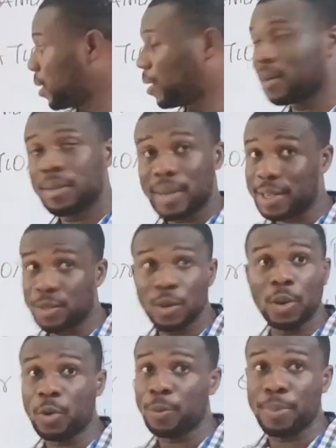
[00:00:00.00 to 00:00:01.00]
here. There is no
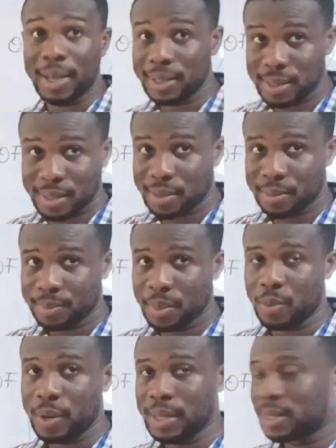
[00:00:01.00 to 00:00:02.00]
chloroplast,
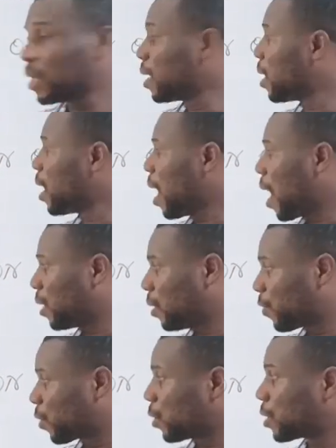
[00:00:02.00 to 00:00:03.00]
right? And
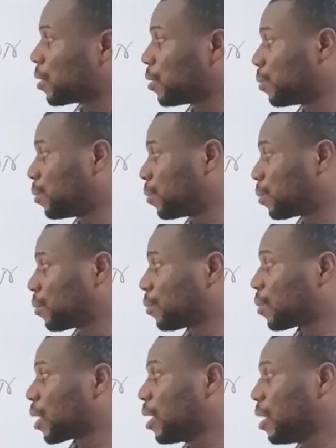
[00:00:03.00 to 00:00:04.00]
of course,
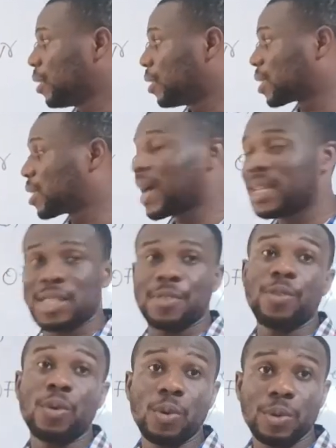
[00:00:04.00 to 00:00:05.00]
the
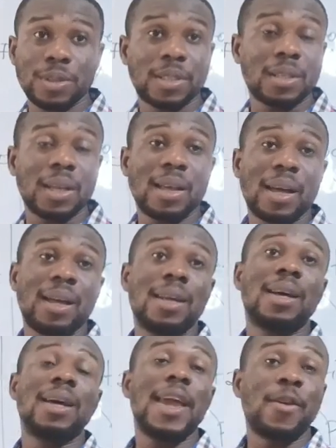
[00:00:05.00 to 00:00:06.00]
sites for
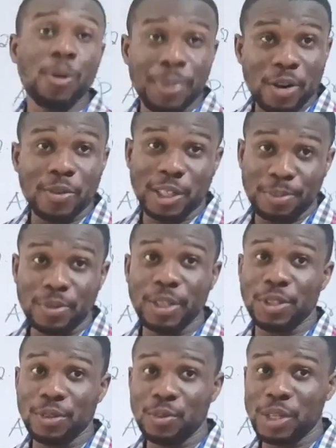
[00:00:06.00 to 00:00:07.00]
aerobic
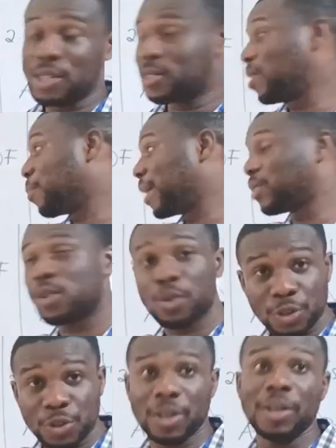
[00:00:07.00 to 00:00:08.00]
respiration, which is the
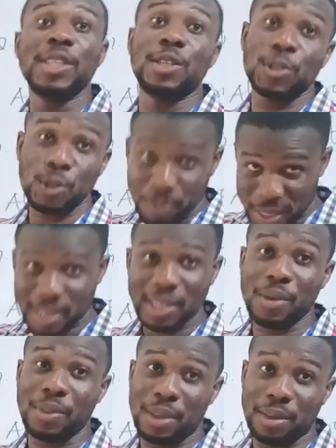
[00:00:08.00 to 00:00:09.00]
mitochondria, is also
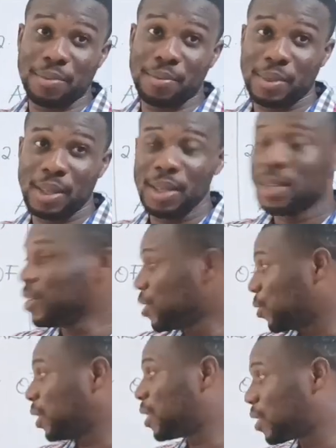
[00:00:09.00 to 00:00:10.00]
missing out here.
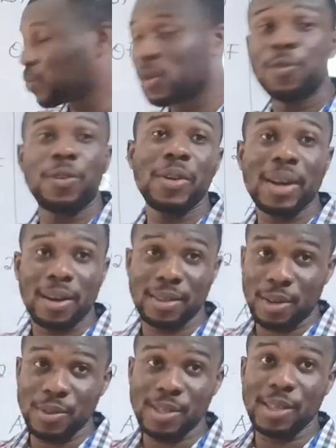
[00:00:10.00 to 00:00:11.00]
So this is one very
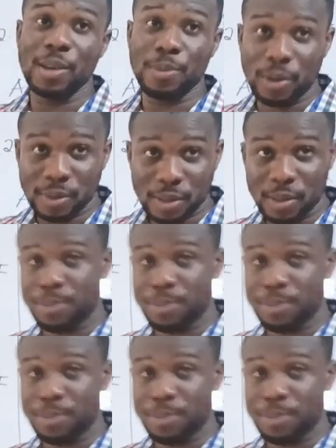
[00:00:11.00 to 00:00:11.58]
characteristic about the